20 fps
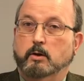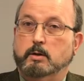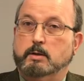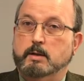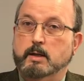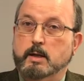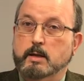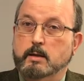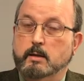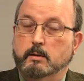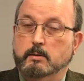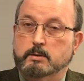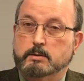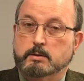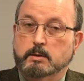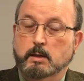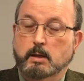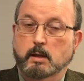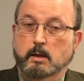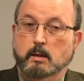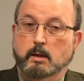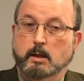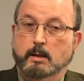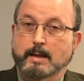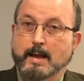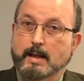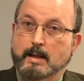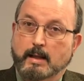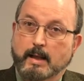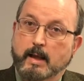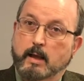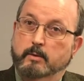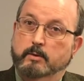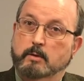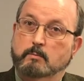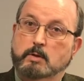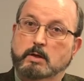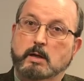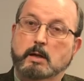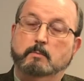attendance. And that allowed
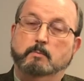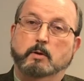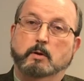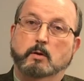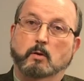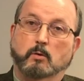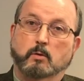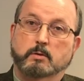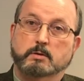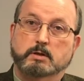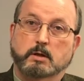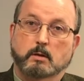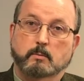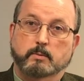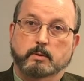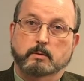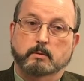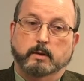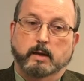them to keep the doors open.